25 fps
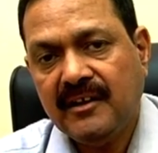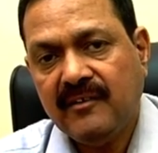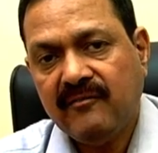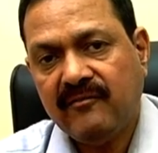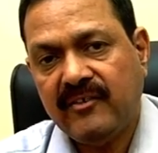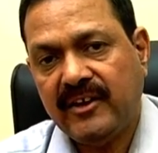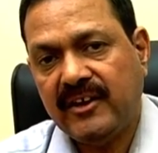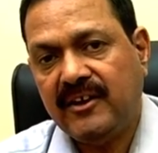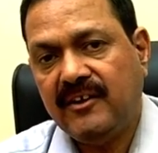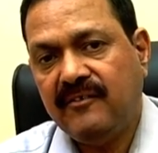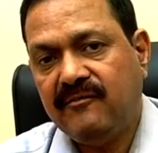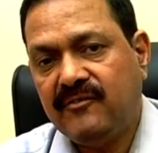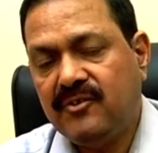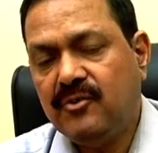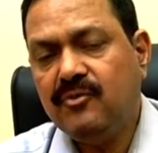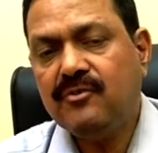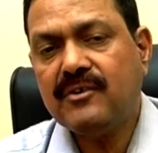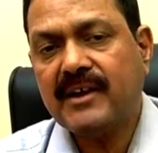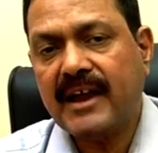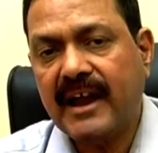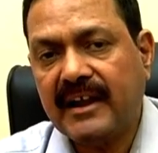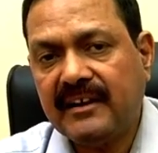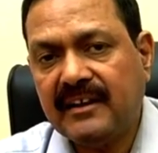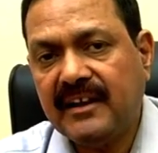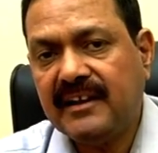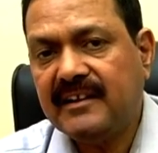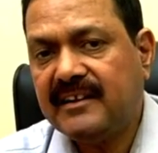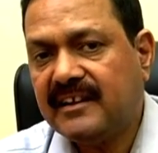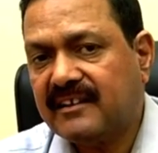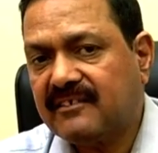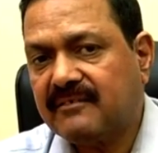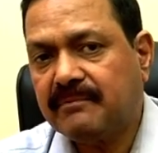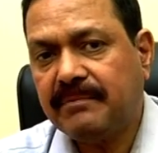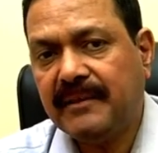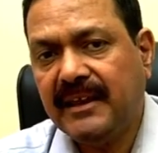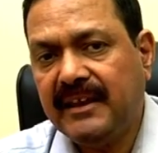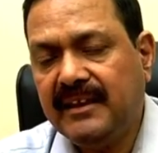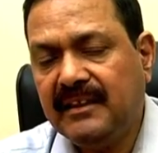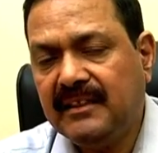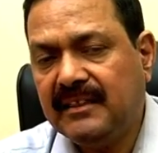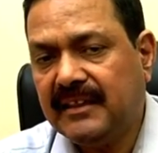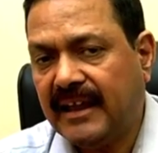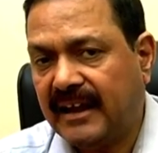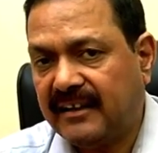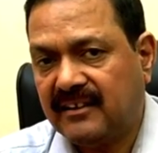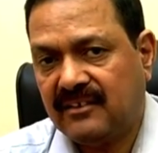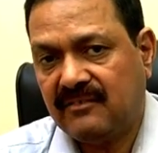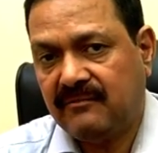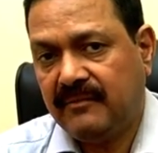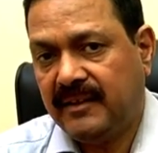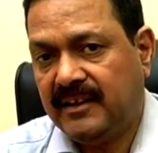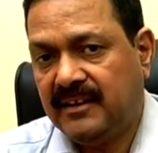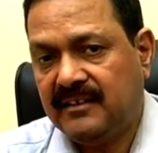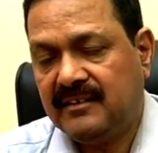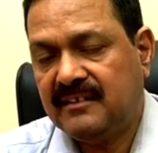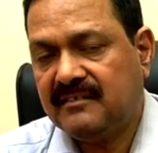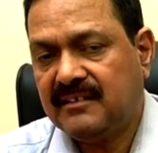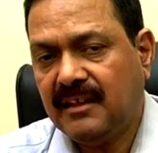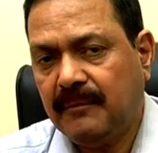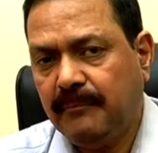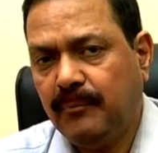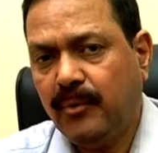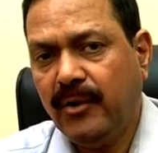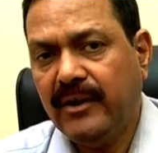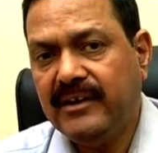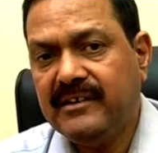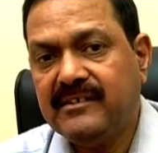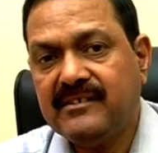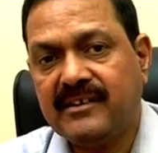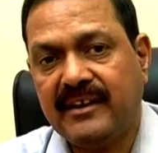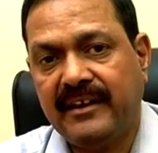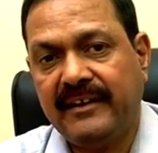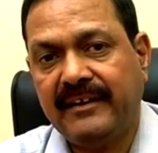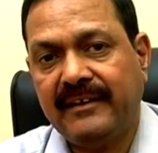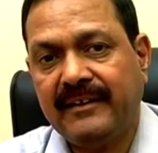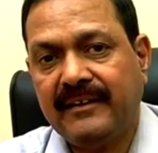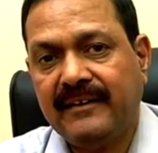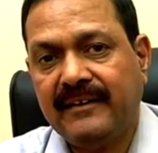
Very few candidates explain. That is very disappointing.